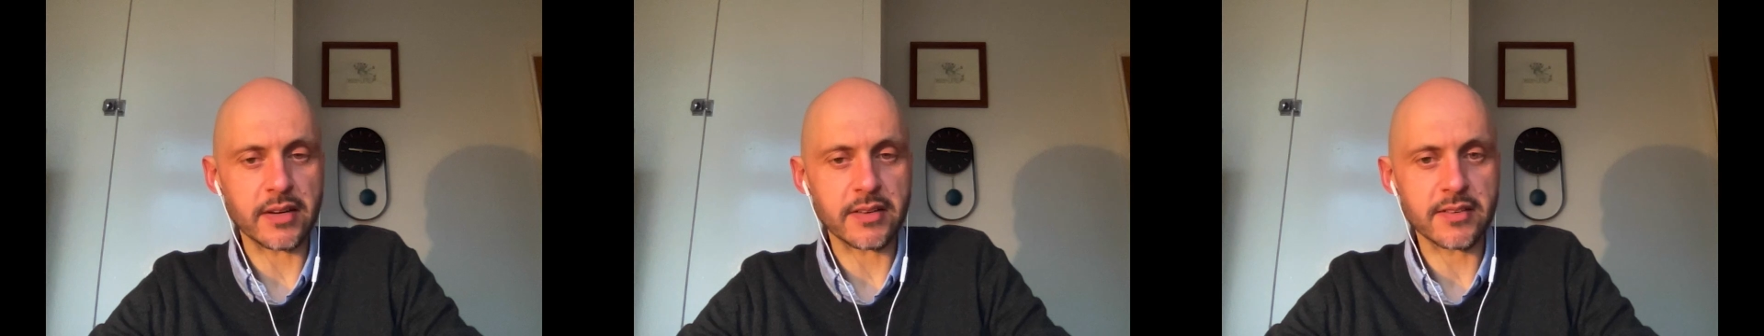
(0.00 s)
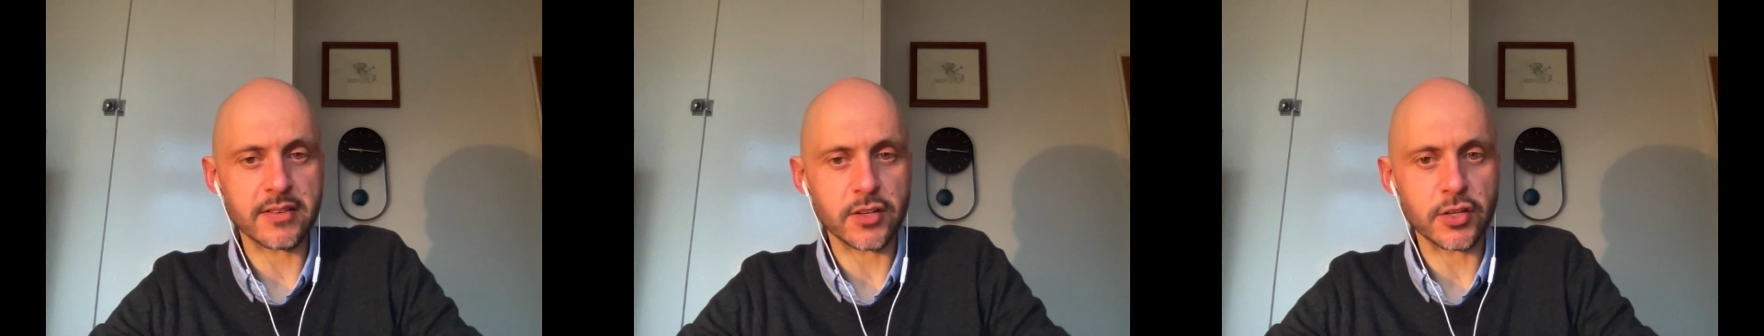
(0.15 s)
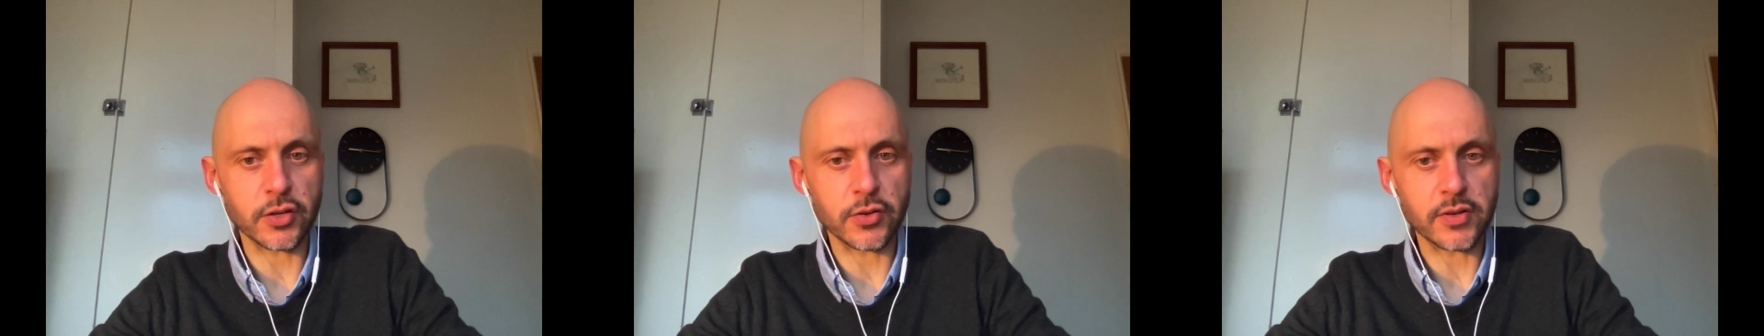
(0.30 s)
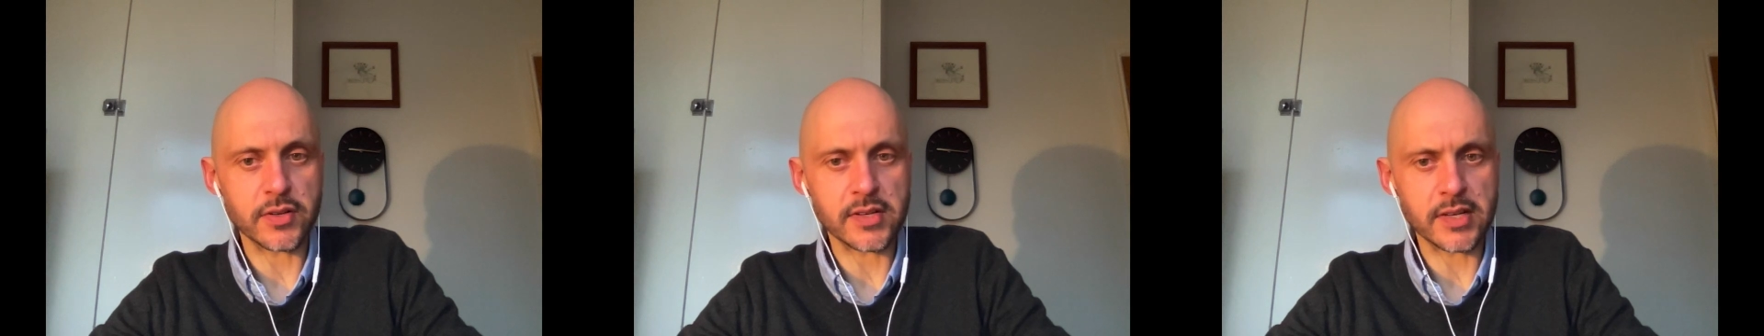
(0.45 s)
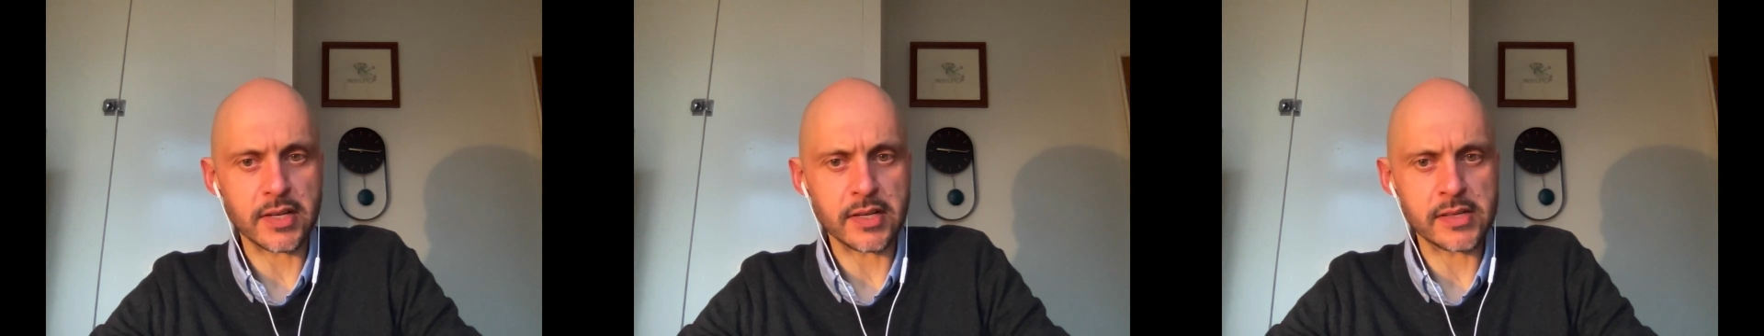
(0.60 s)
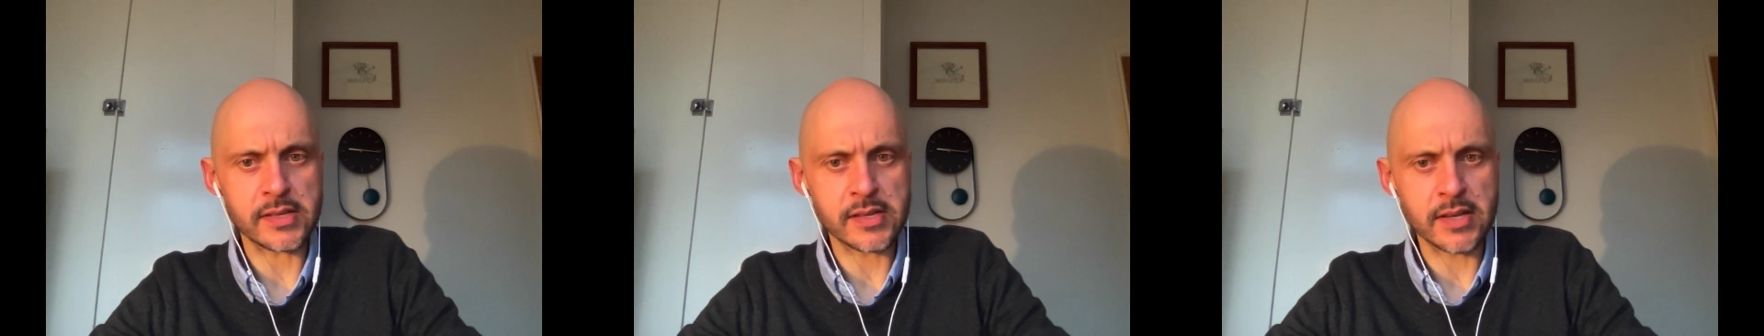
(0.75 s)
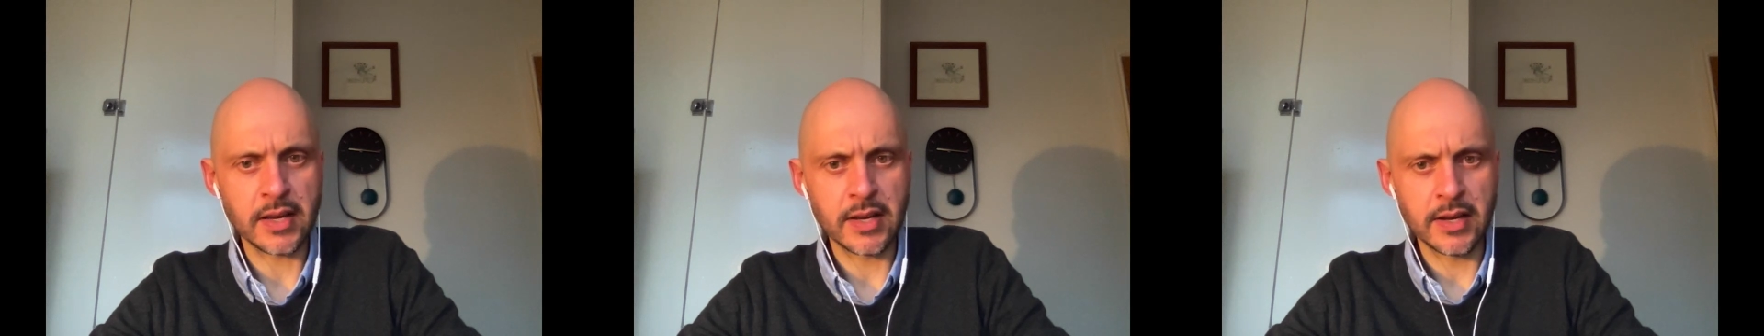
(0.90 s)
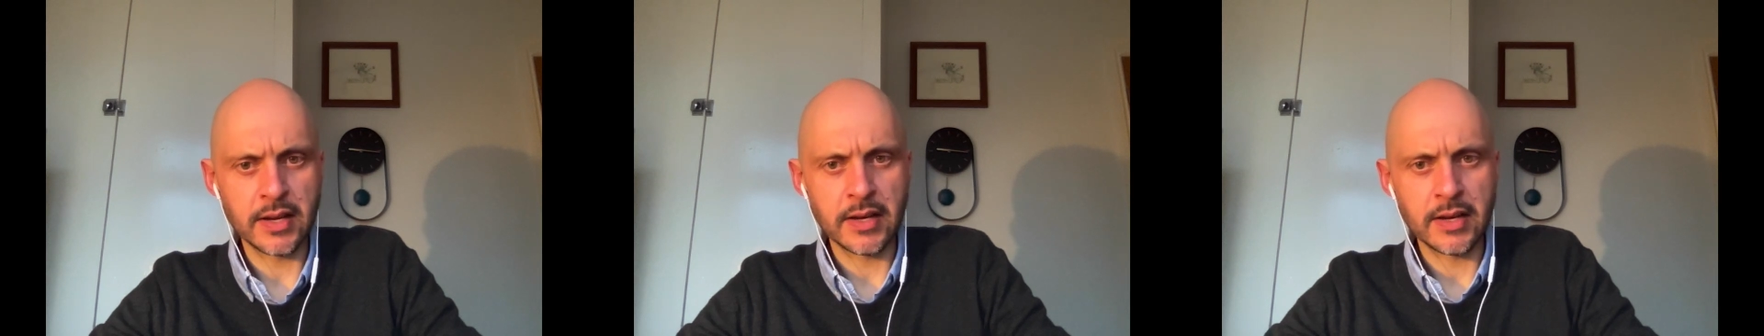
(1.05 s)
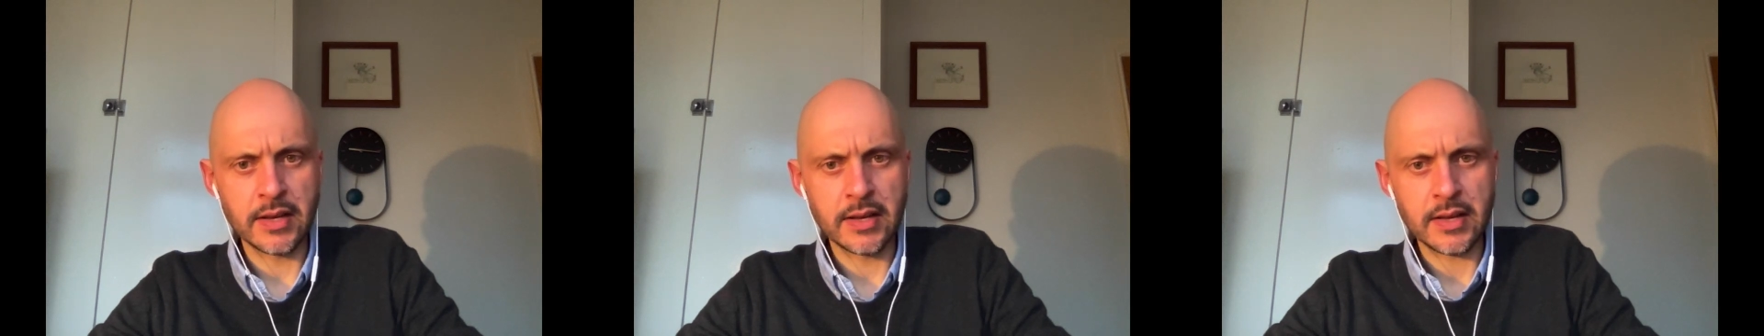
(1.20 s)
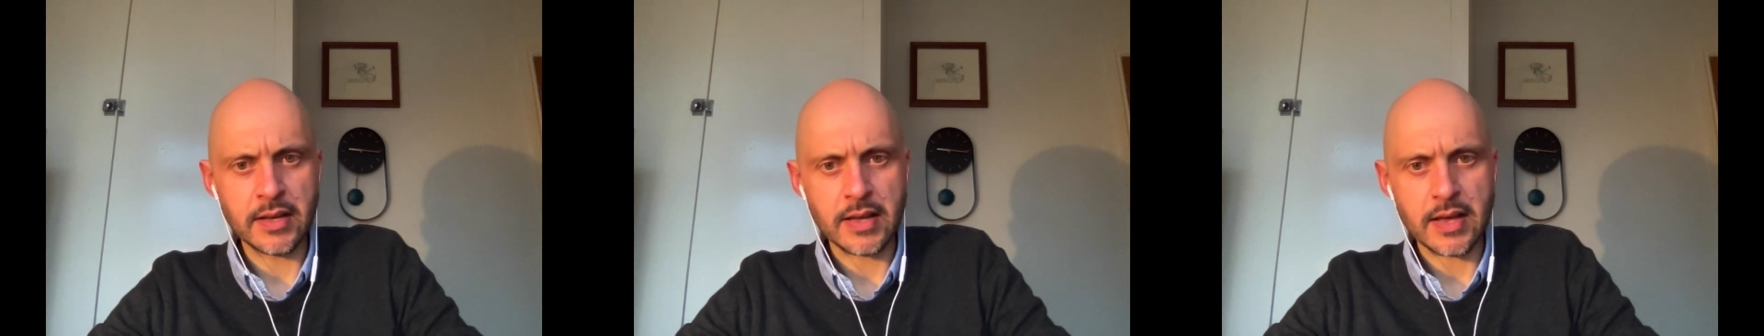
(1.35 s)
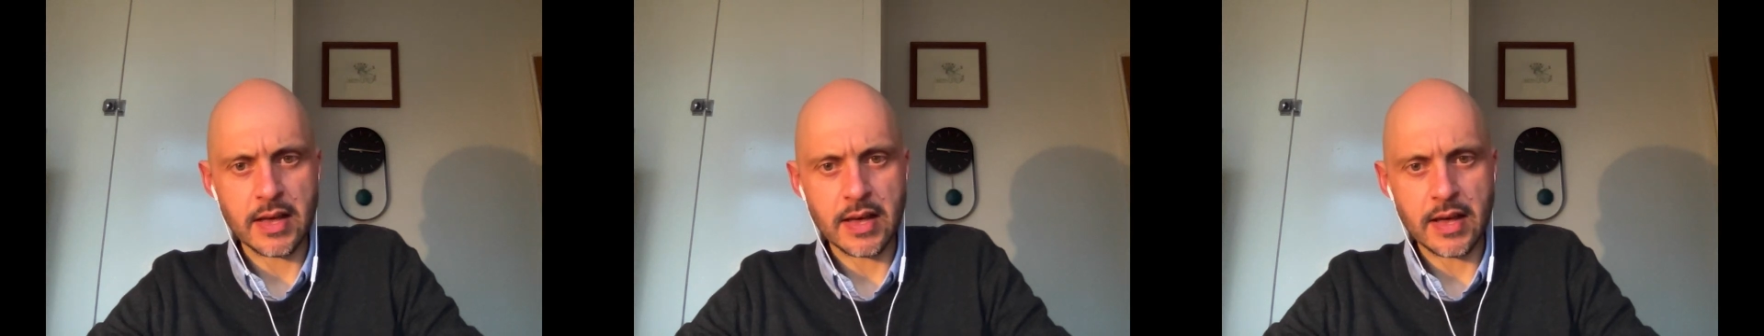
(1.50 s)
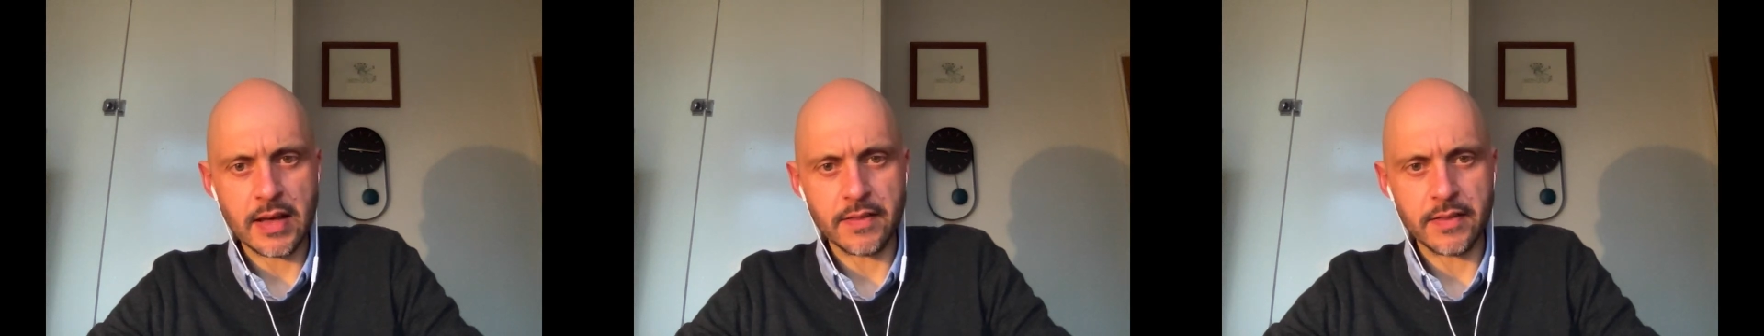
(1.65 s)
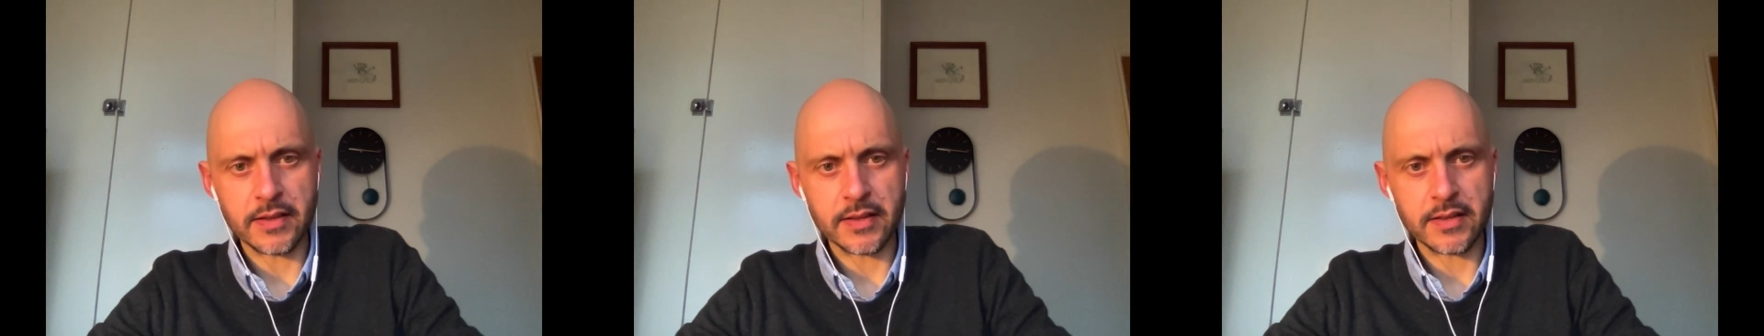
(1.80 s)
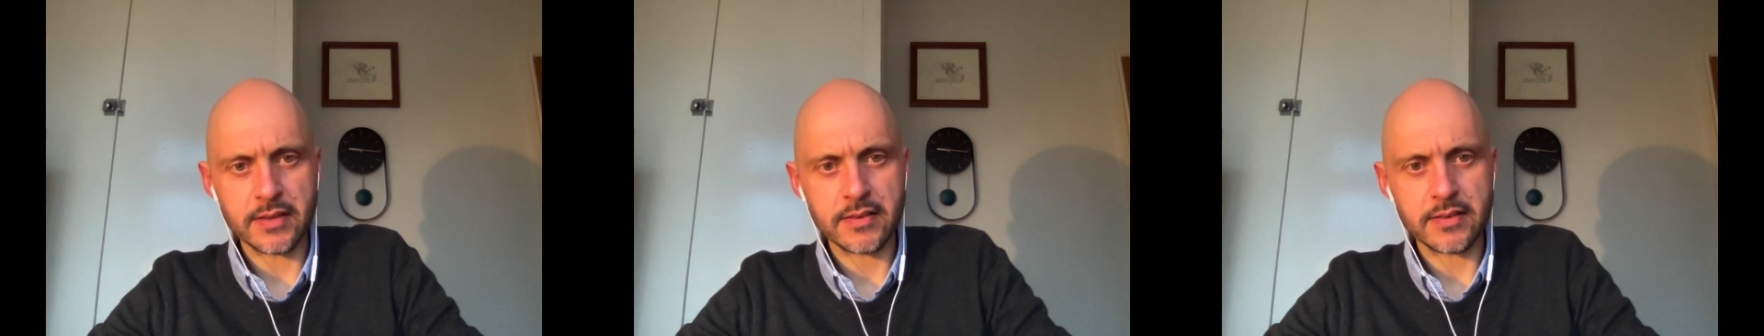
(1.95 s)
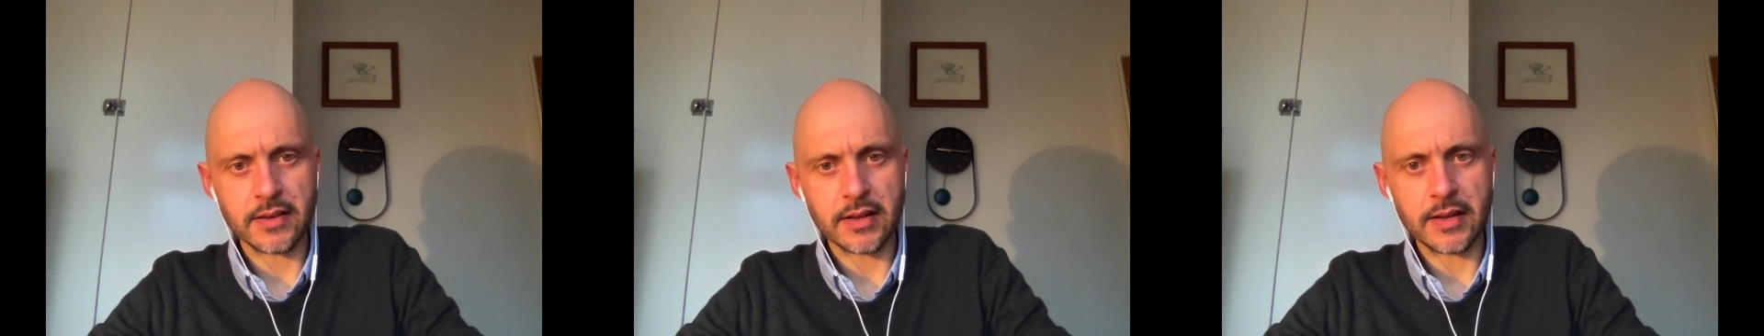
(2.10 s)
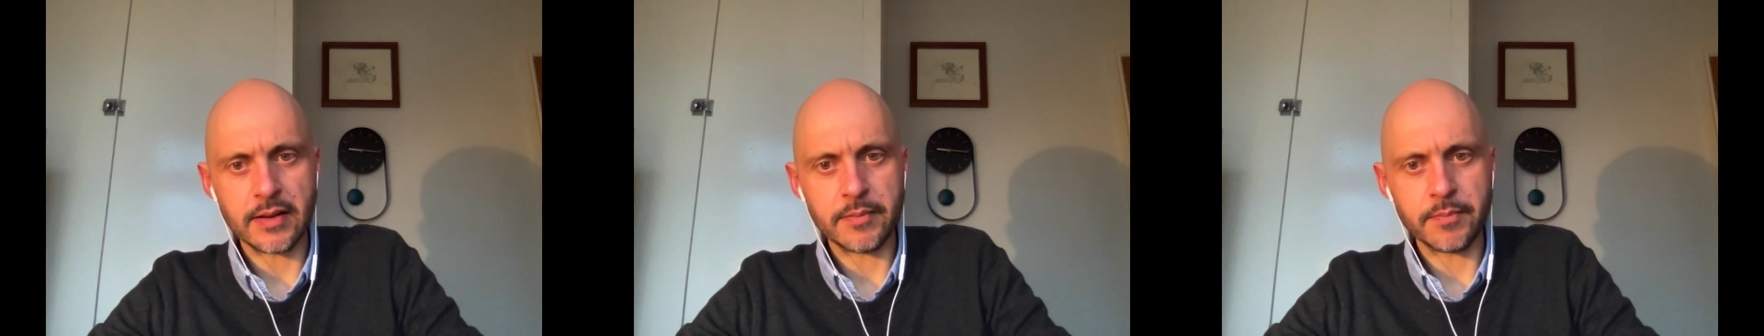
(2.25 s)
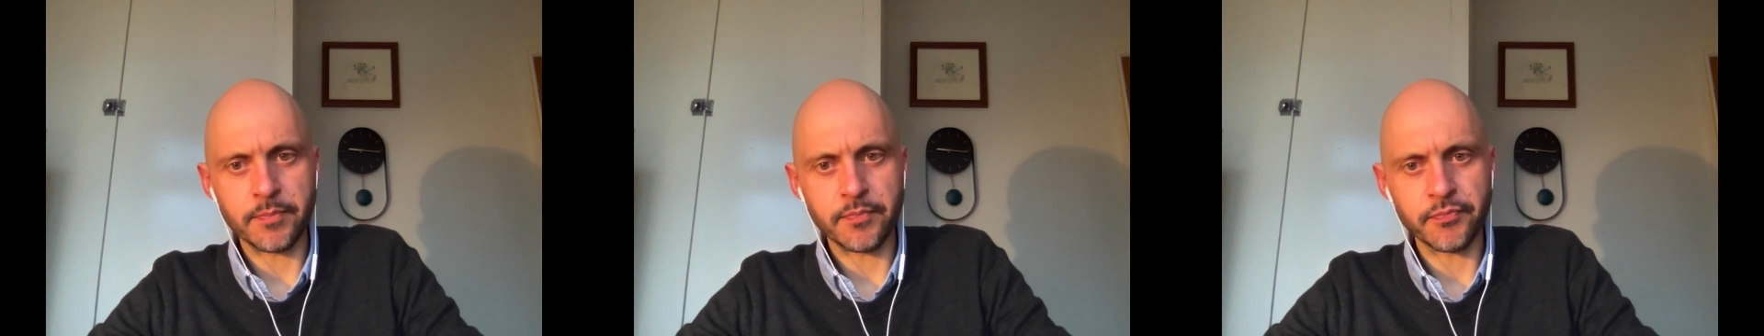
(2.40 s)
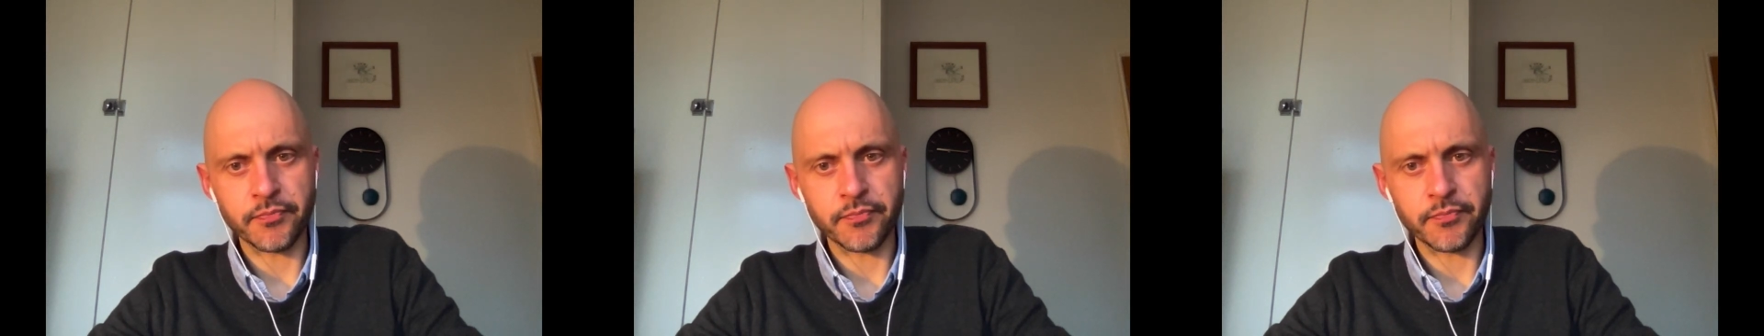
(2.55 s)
securities uh, that um,